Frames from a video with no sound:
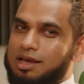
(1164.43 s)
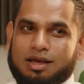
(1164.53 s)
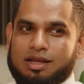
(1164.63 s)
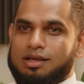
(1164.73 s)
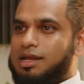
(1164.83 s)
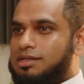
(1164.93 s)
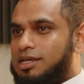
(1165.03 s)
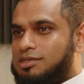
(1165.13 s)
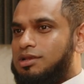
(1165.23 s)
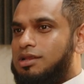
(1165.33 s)
I'd
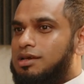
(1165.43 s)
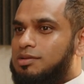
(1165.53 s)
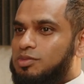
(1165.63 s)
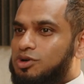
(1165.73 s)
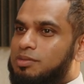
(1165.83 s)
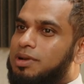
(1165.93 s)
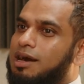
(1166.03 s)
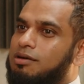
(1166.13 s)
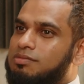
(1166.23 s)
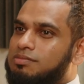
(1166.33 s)
get to learn more
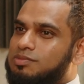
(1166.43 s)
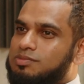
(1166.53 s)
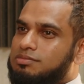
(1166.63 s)
about